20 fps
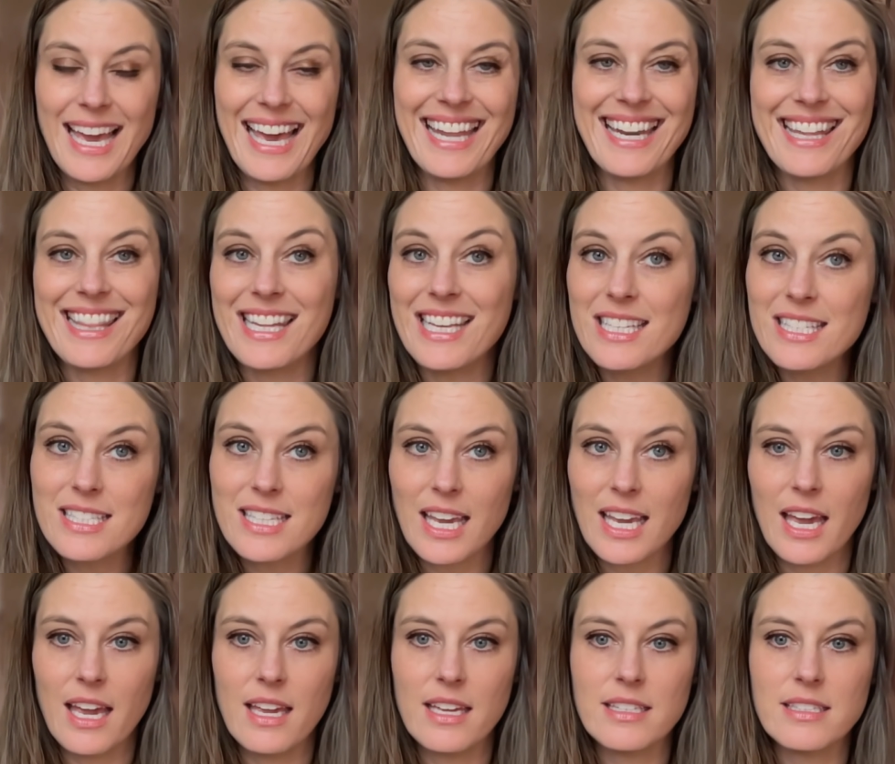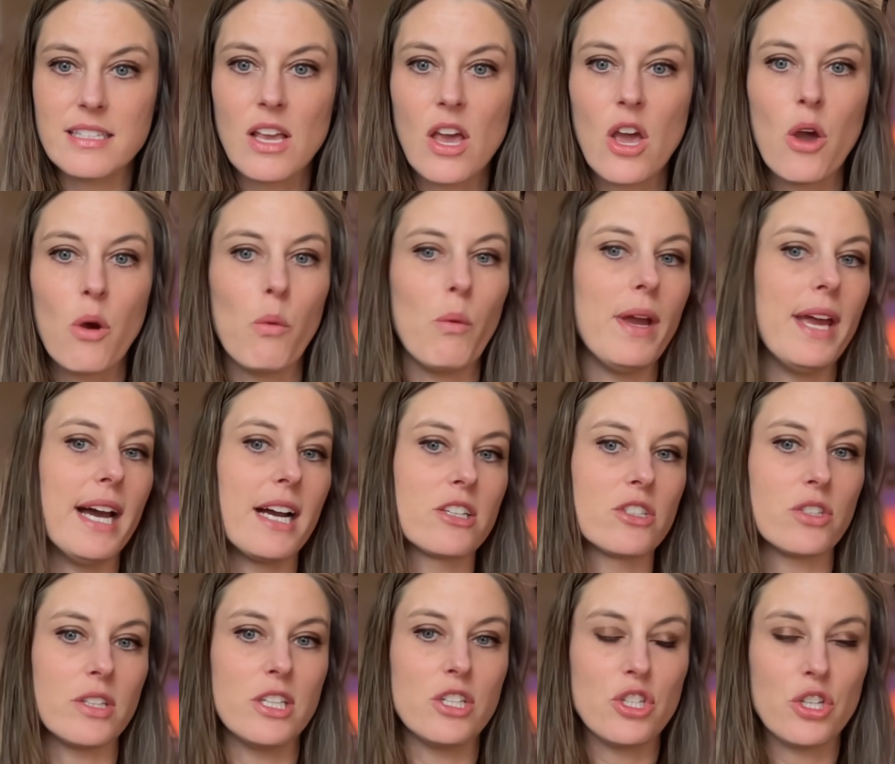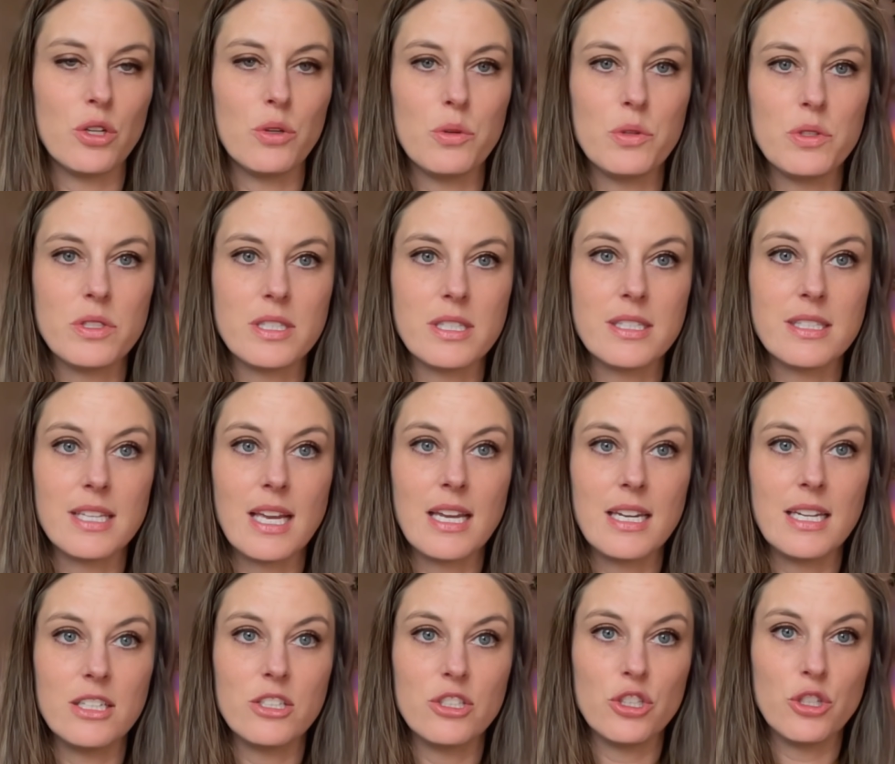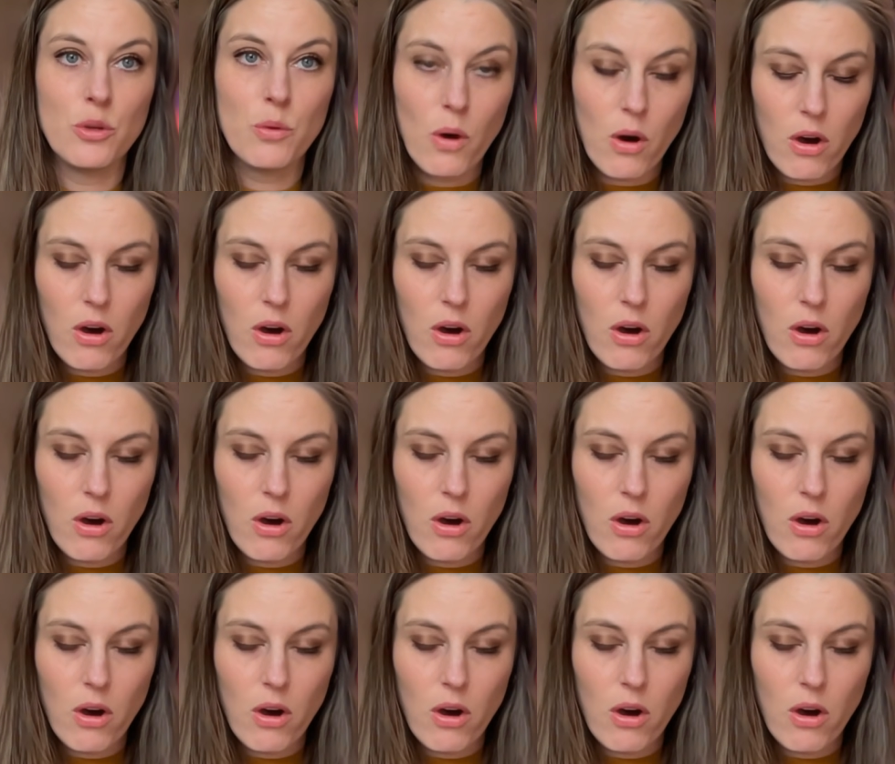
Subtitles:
And in this case, we actually choose to send it to